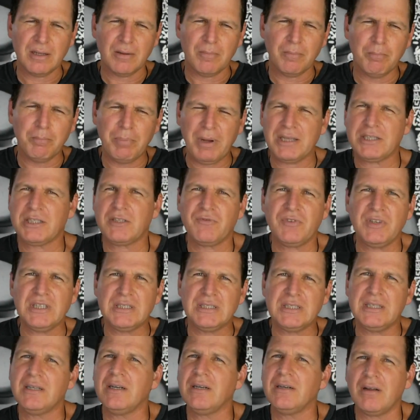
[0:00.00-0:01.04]
BuzzFeed
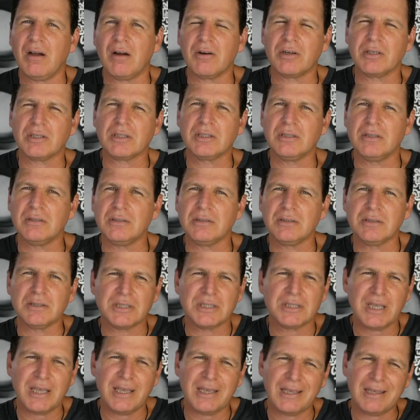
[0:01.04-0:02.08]
did an article
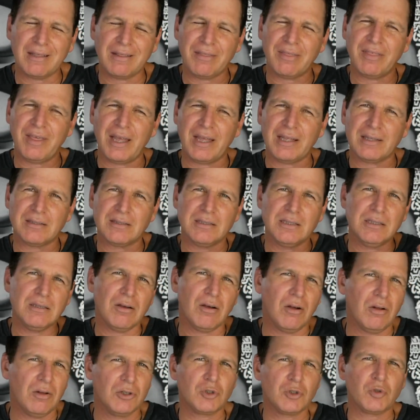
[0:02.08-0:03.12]
saying that the
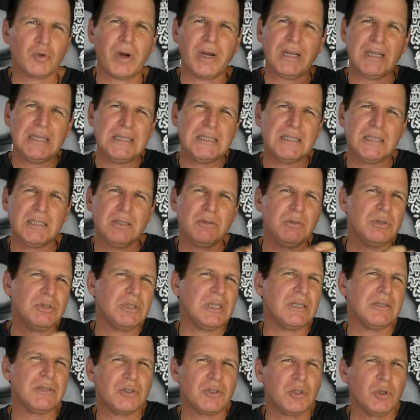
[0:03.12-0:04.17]
alt-right is
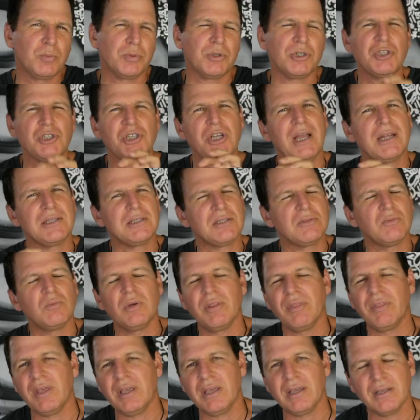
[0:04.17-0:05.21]
using super chats
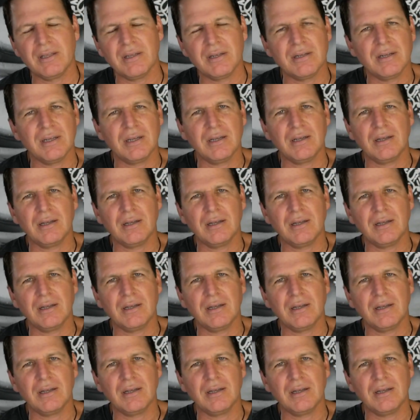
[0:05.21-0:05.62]
within